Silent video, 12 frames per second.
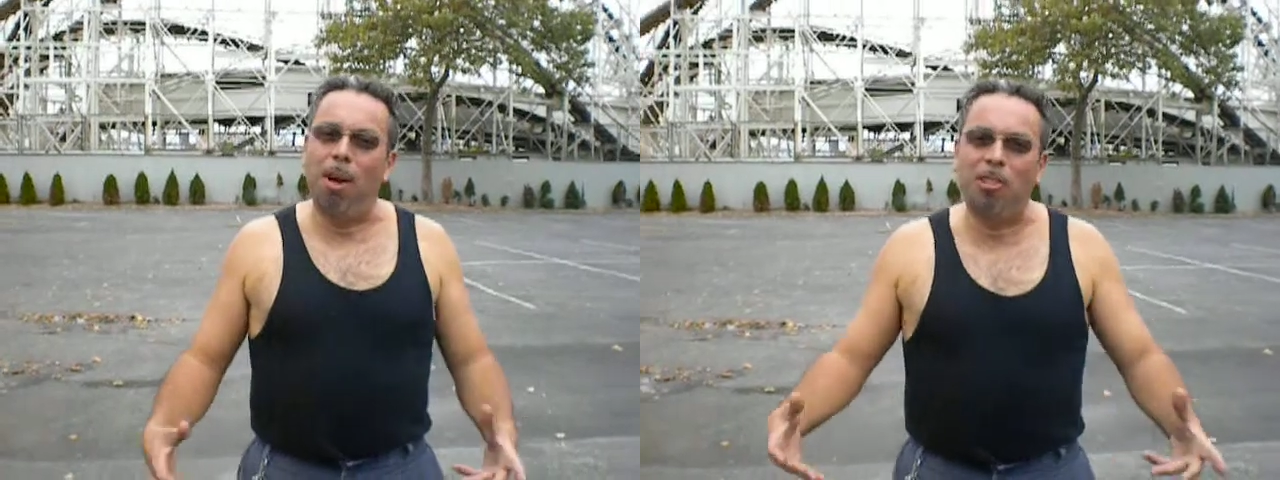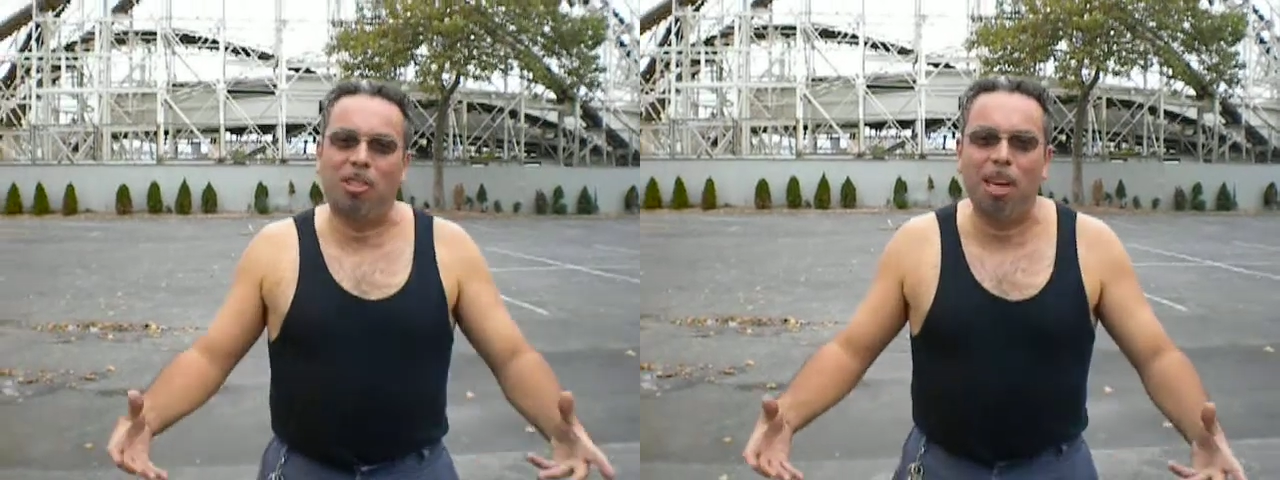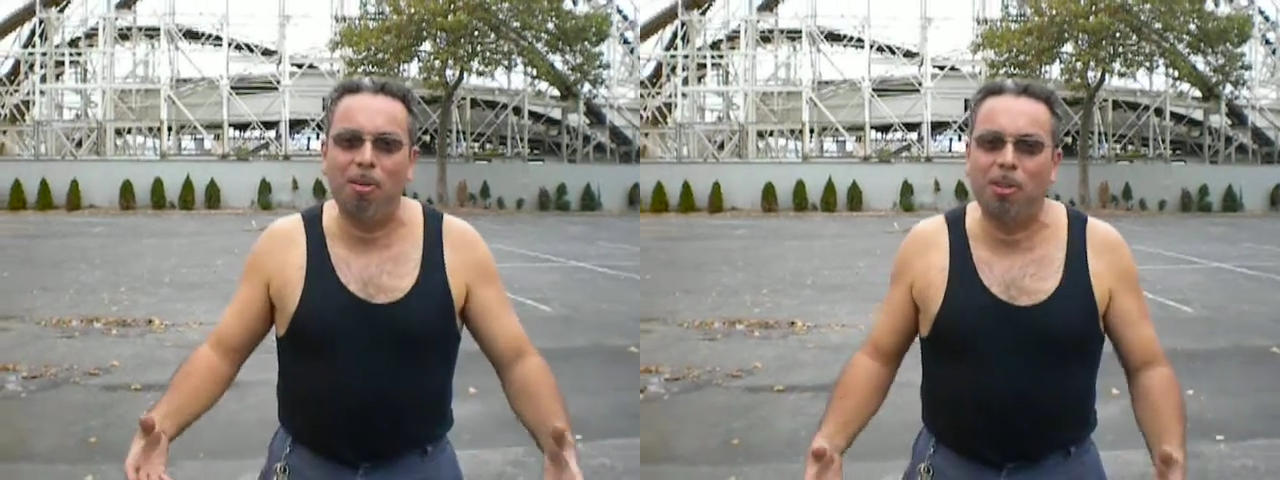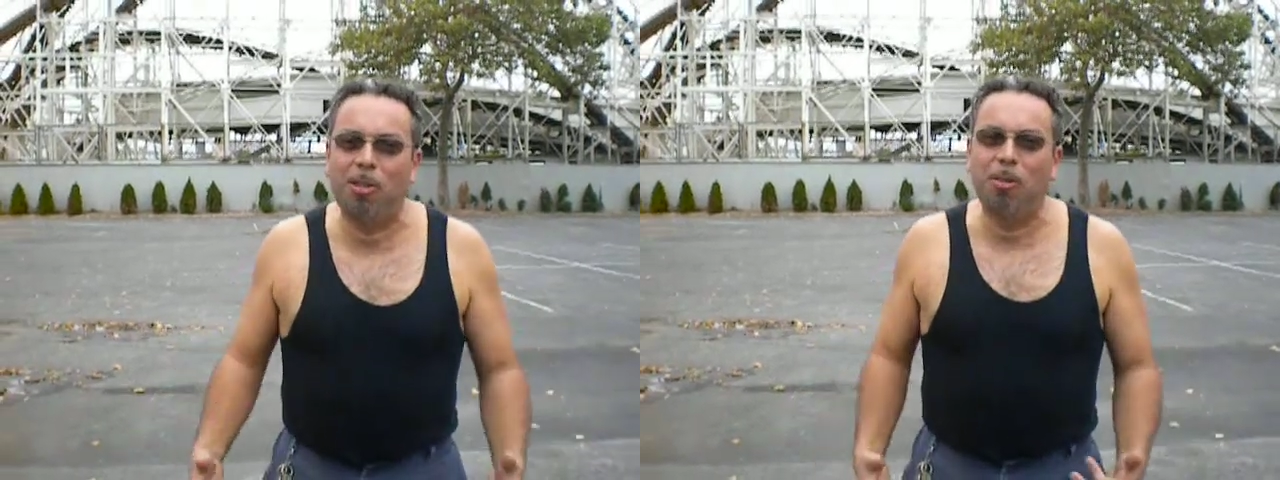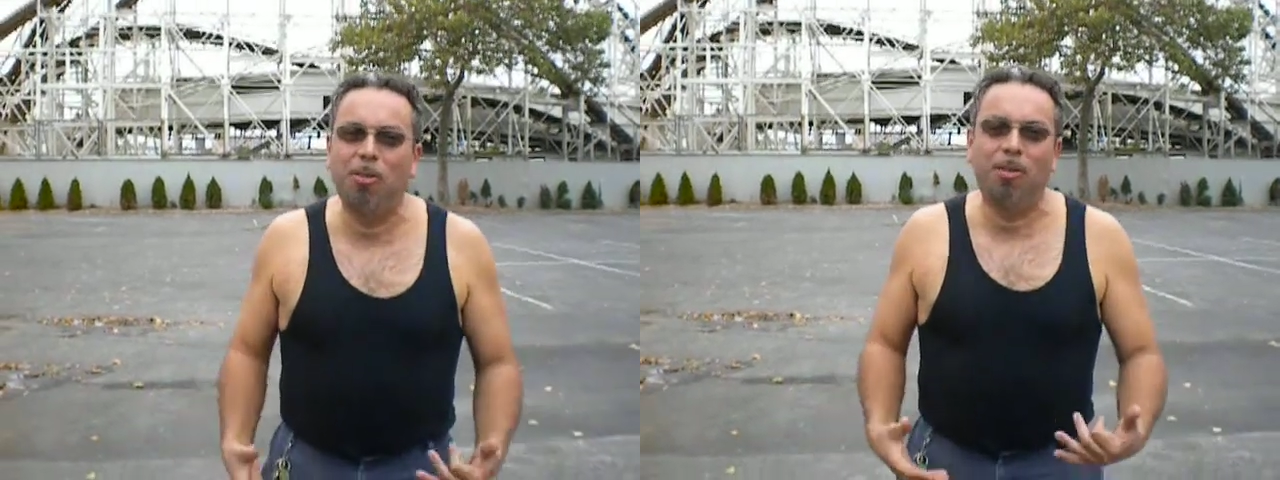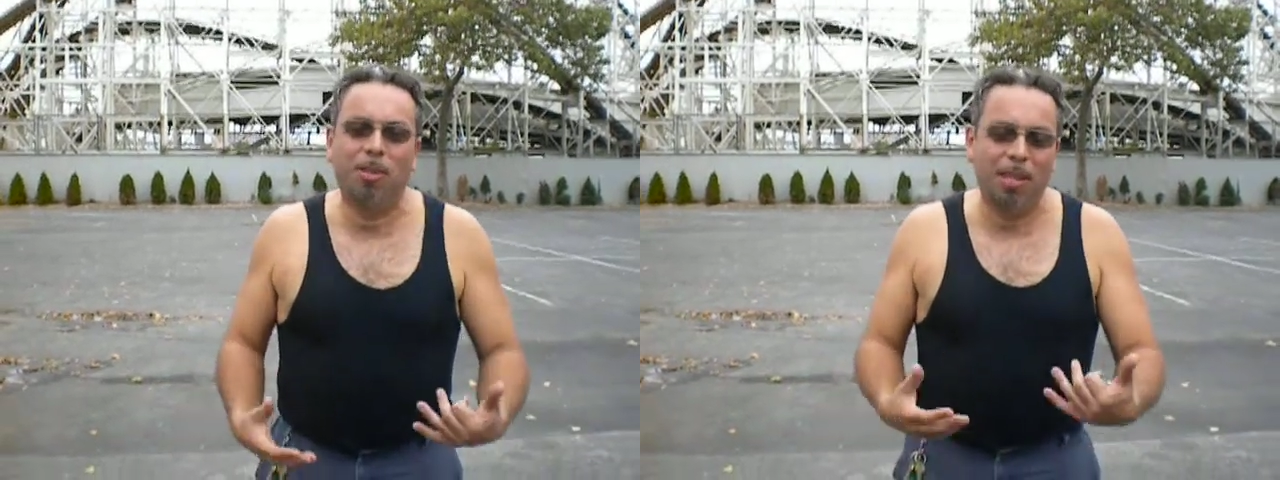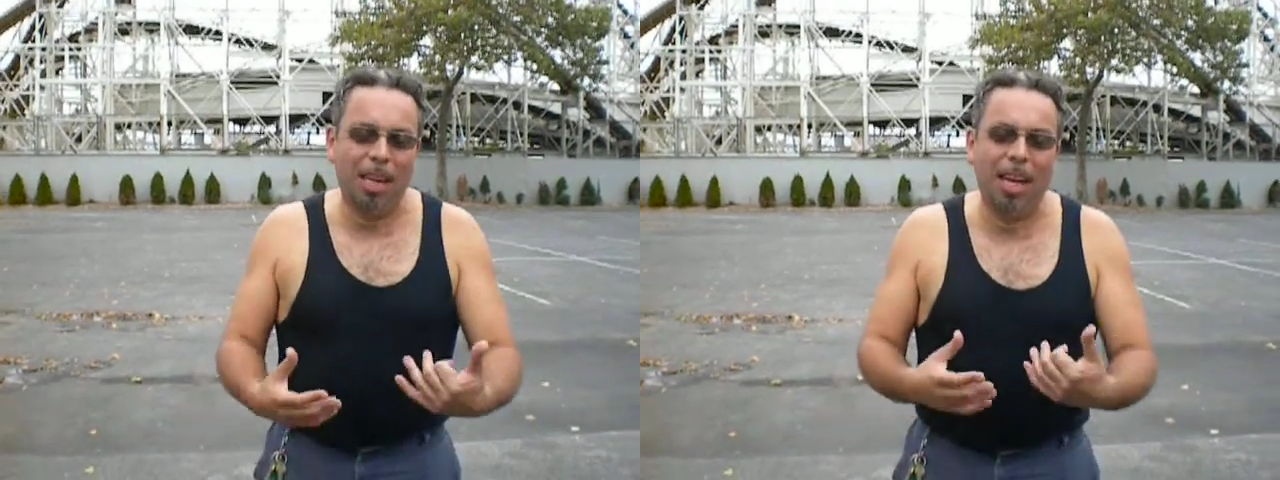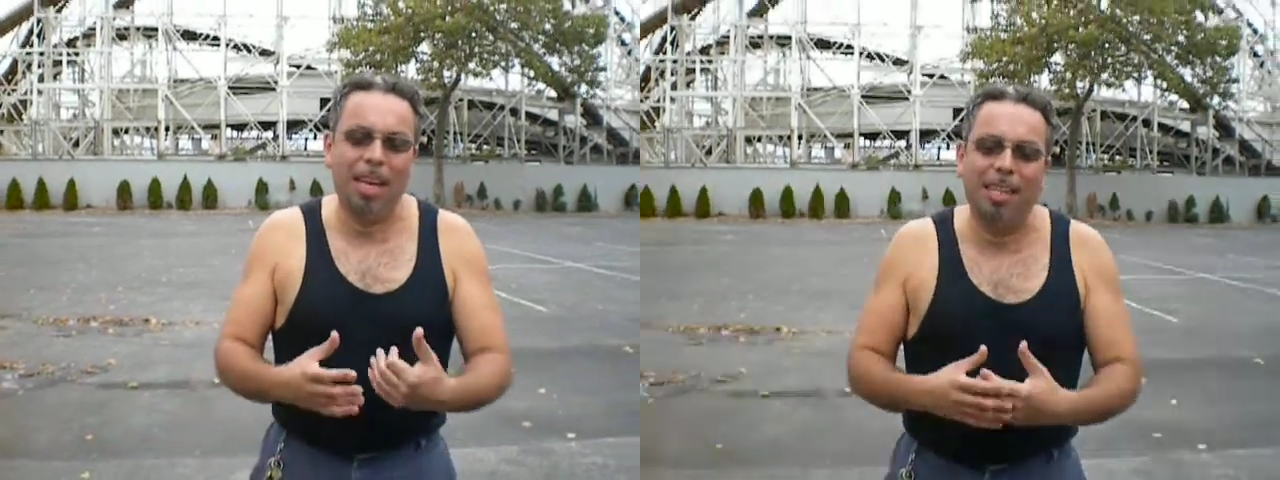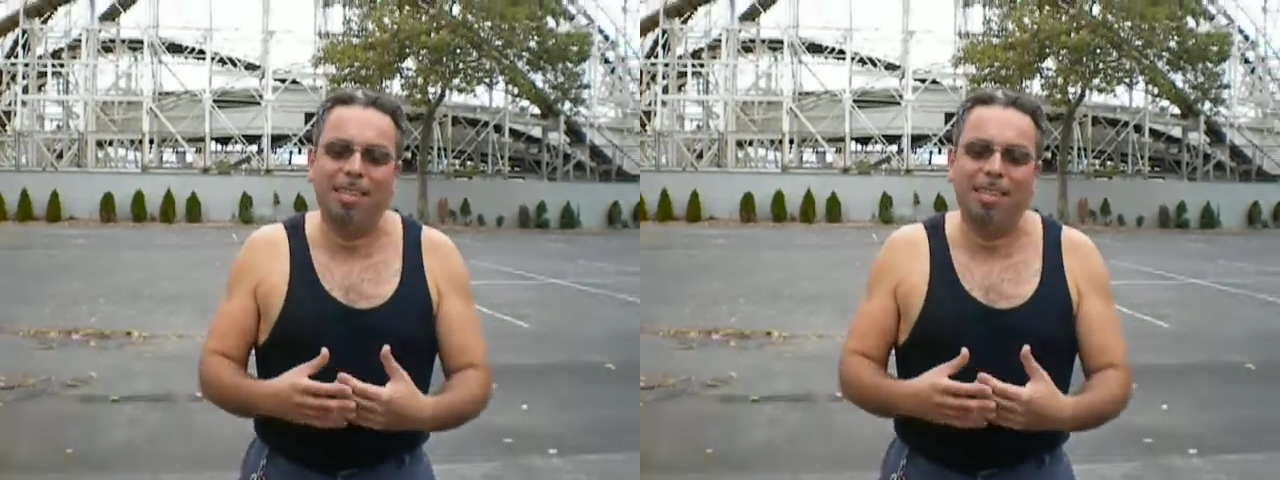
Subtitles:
I want to share with you today